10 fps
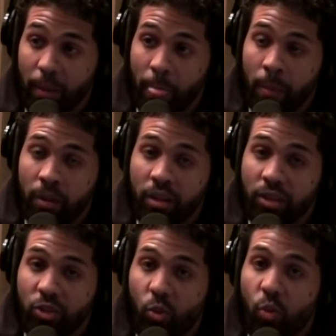Mm-hmm.
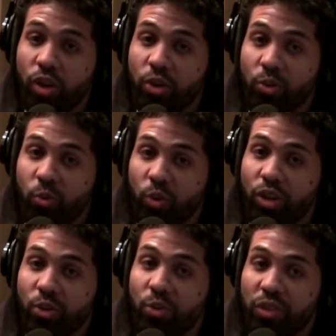So, what do you
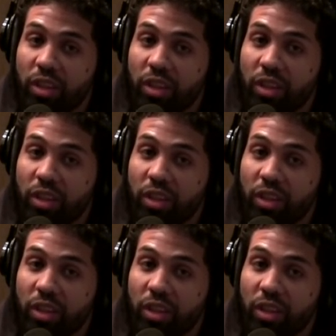what do you